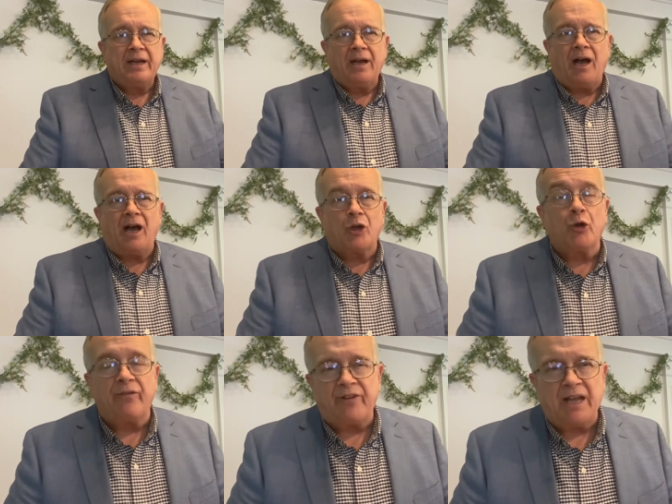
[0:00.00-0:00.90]
Uh, a
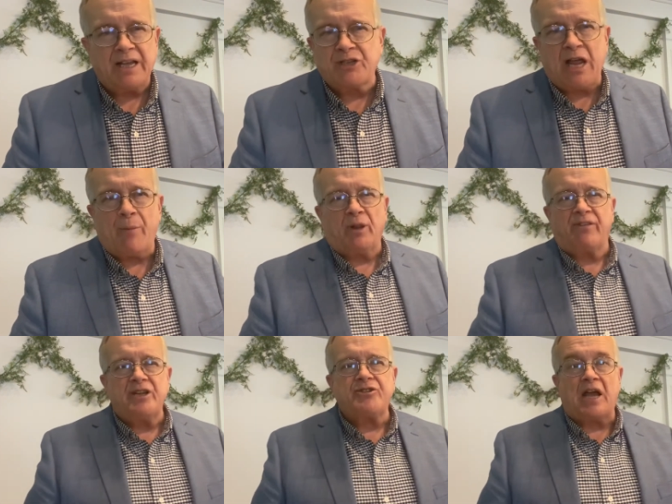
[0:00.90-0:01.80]
good example of
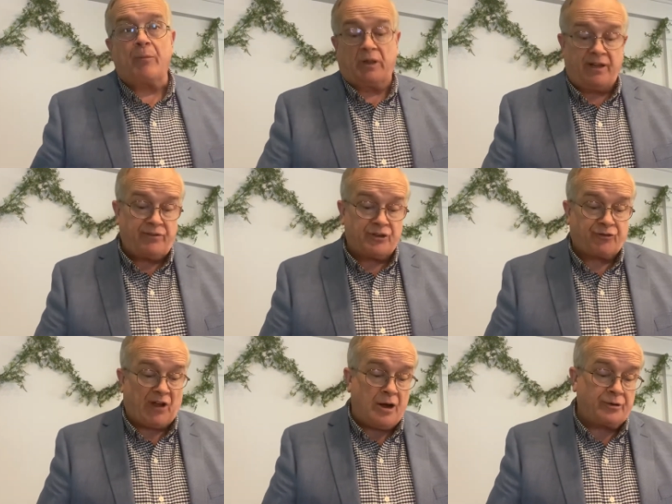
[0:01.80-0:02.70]
this, I believe, is
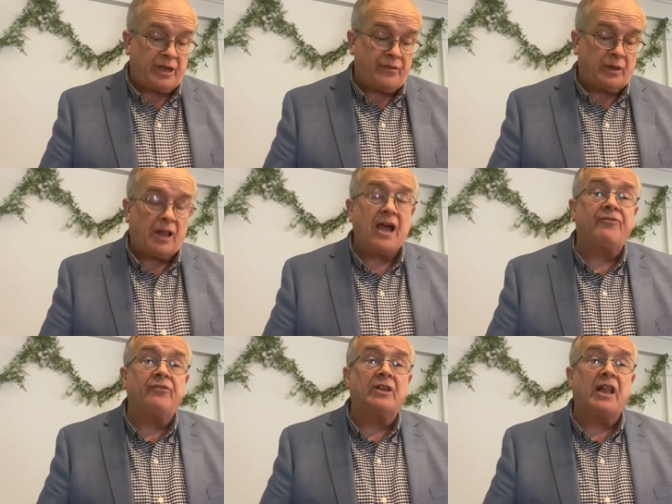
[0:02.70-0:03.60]
found in the life
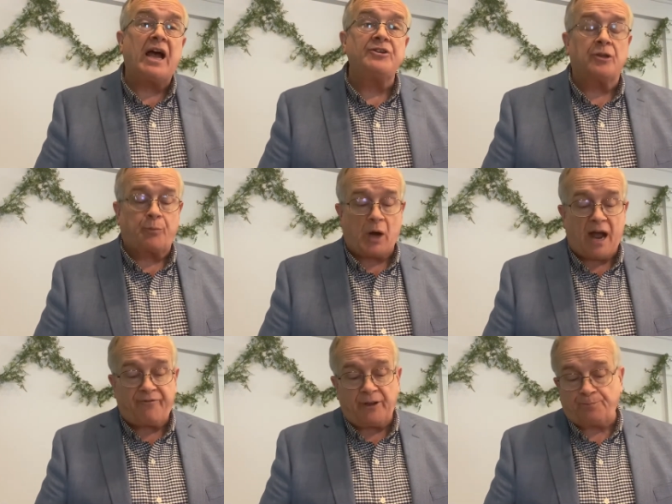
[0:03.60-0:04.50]
of Elijah the
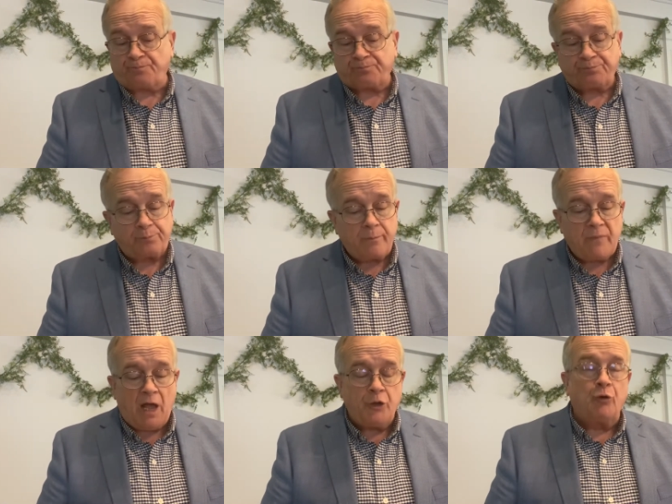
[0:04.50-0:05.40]
prophet.
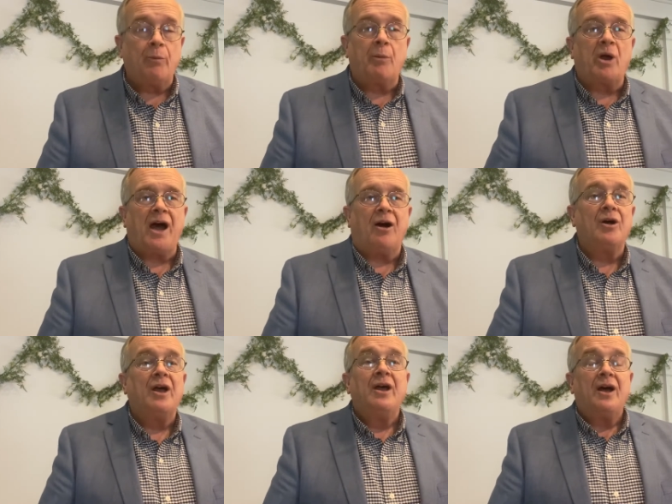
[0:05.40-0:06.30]
Uh, you remember
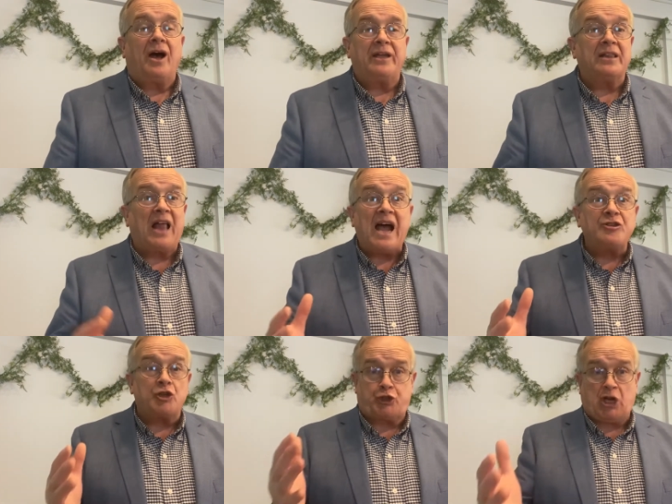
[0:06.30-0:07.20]
how uh,
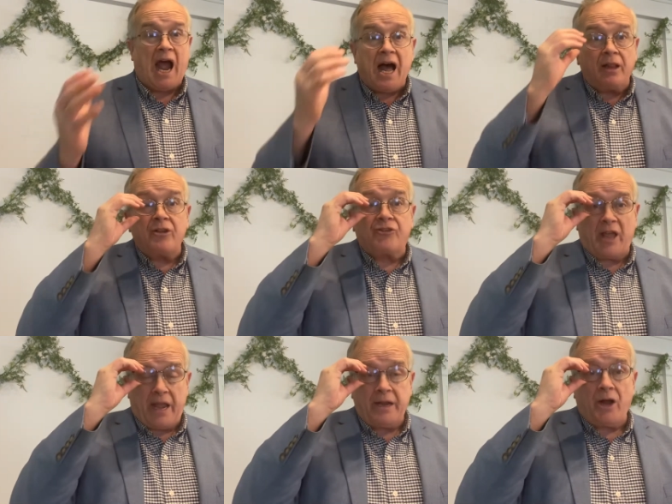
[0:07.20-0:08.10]
Elijah challenged the
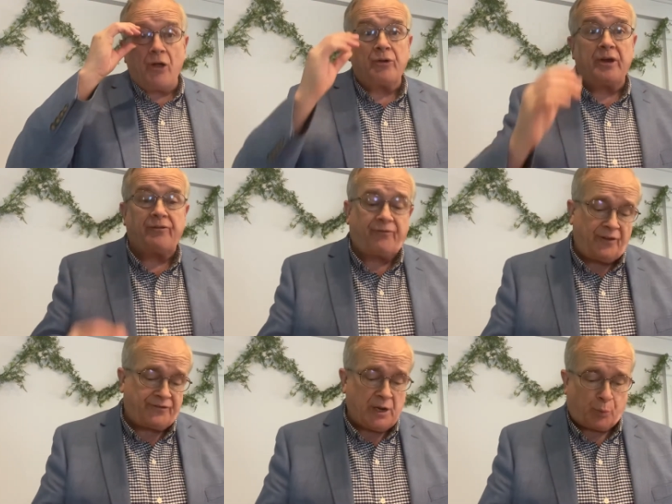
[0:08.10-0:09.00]

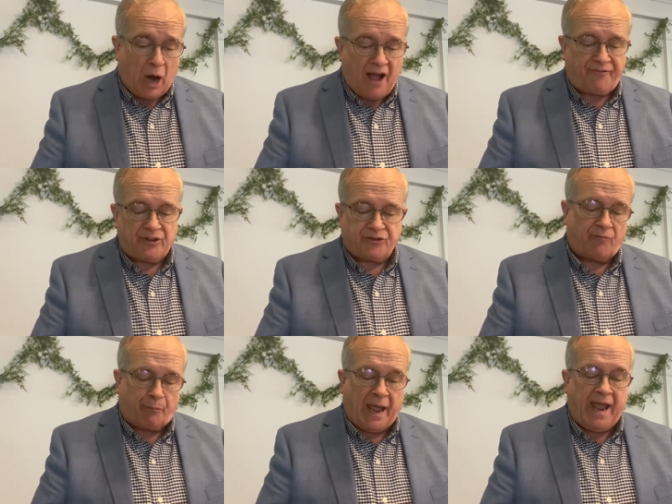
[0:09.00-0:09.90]
850 prophets
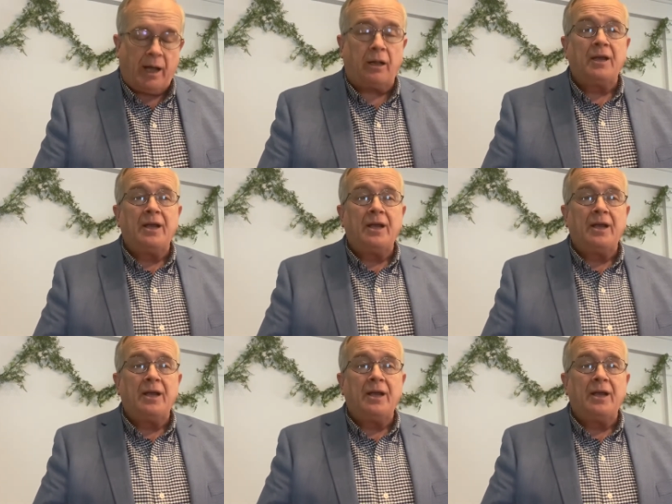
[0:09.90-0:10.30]
of Baal,